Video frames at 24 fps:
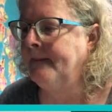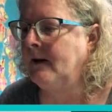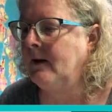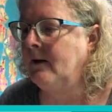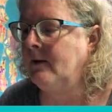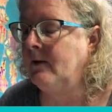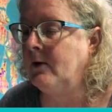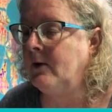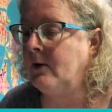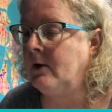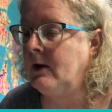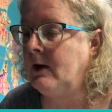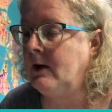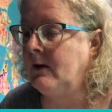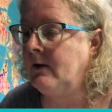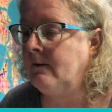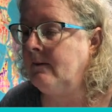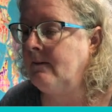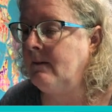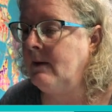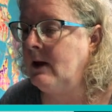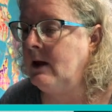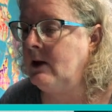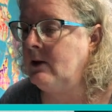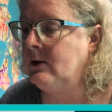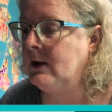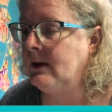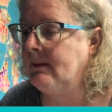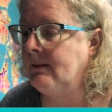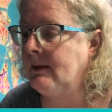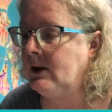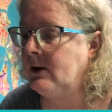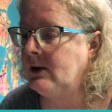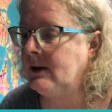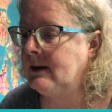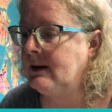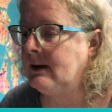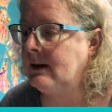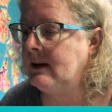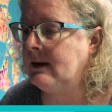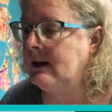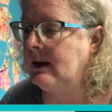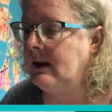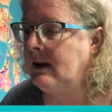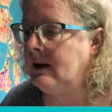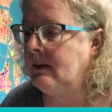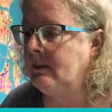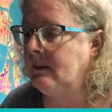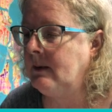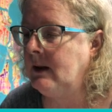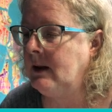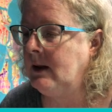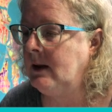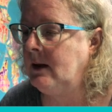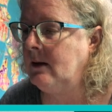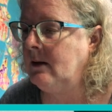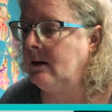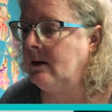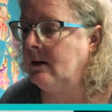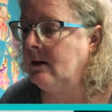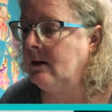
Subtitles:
30th of March, that matches the date up there.